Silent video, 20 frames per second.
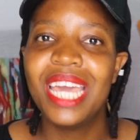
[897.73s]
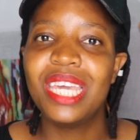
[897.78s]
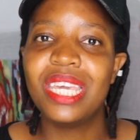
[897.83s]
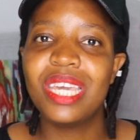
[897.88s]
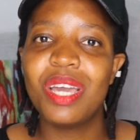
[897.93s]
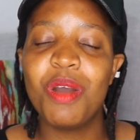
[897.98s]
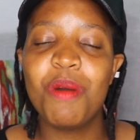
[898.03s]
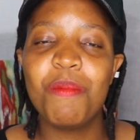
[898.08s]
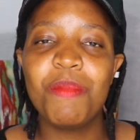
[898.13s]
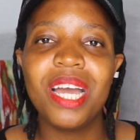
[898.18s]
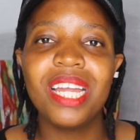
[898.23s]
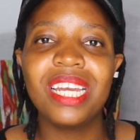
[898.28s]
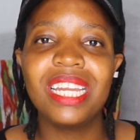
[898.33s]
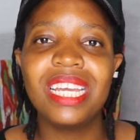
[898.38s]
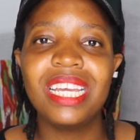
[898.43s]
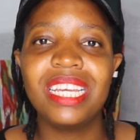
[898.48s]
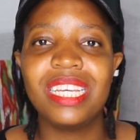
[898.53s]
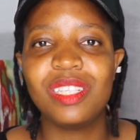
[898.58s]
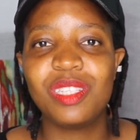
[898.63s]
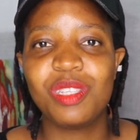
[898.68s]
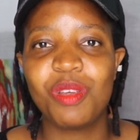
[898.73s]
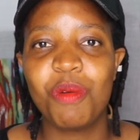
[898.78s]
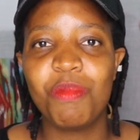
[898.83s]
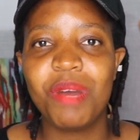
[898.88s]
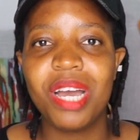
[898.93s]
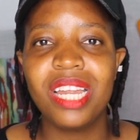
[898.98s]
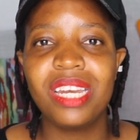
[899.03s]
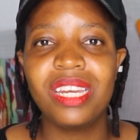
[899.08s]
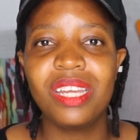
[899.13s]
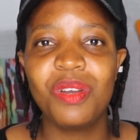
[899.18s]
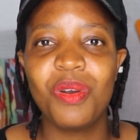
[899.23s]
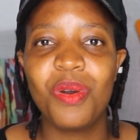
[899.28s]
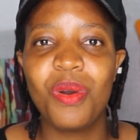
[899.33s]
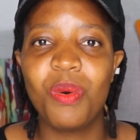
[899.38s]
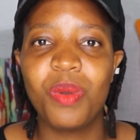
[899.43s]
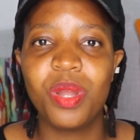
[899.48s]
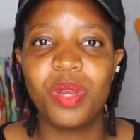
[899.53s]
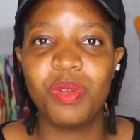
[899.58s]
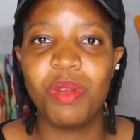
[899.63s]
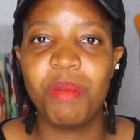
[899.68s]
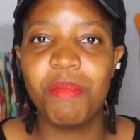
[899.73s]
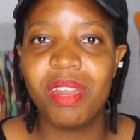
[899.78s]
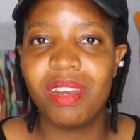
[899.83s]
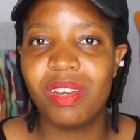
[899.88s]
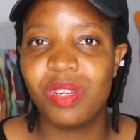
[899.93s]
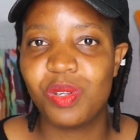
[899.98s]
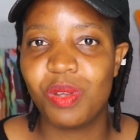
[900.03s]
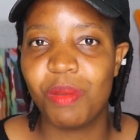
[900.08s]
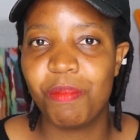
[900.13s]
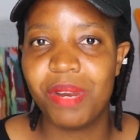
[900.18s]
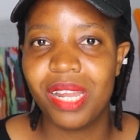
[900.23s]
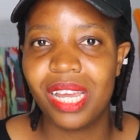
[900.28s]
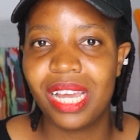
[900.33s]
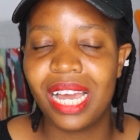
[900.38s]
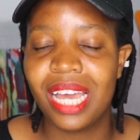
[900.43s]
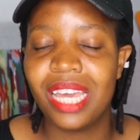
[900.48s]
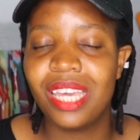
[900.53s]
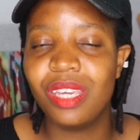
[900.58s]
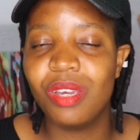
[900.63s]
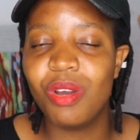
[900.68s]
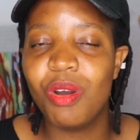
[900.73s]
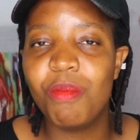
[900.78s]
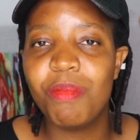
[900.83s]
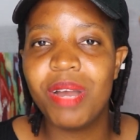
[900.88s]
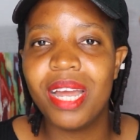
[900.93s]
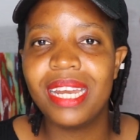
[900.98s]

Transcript: Your money is your money, or when you're married to a black guy, your